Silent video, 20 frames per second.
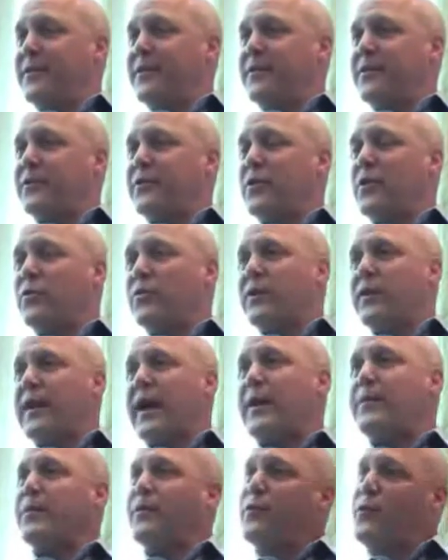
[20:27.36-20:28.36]
So the
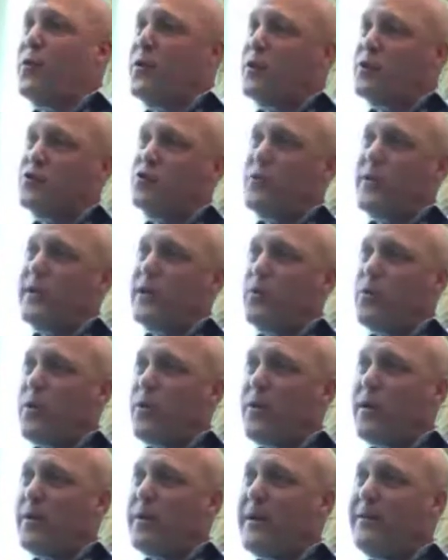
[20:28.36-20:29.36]
night before Katrina, we
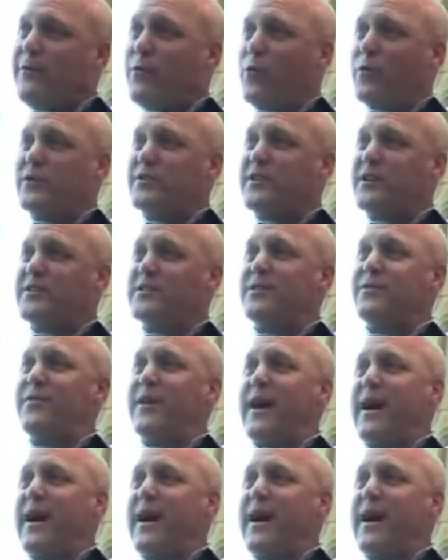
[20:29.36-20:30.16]
were at about 465.